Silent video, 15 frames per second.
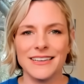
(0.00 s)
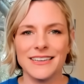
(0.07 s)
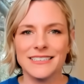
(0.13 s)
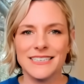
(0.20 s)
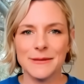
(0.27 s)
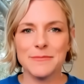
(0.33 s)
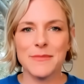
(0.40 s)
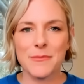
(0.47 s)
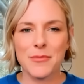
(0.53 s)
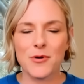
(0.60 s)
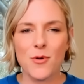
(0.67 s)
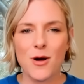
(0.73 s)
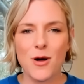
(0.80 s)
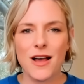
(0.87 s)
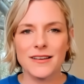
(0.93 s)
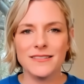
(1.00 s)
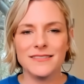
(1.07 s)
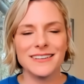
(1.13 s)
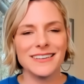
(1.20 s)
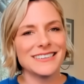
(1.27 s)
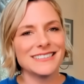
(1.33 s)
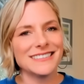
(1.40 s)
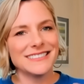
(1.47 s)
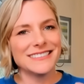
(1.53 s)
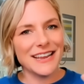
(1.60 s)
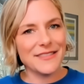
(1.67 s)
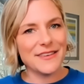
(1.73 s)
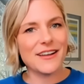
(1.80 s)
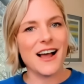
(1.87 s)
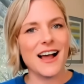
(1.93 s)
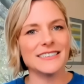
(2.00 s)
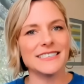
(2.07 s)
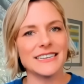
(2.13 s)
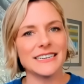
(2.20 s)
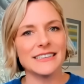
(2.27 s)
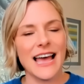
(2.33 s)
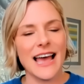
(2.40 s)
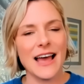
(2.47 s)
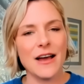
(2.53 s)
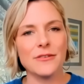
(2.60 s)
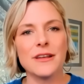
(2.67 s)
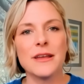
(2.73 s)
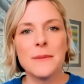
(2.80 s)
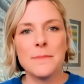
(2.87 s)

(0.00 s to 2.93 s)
Tip number 1, say the content aloud.